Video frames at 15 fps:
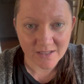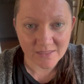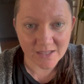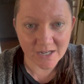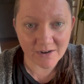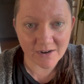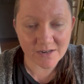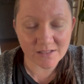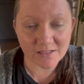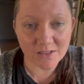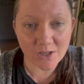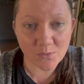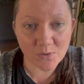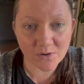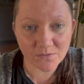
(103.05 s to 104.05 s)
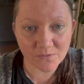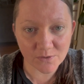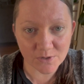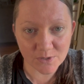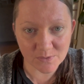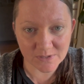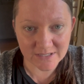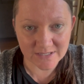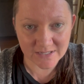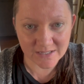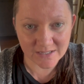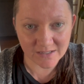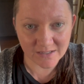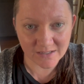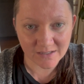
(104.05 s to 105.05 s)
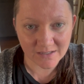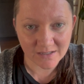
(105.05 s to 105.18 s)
that are at a lower frequency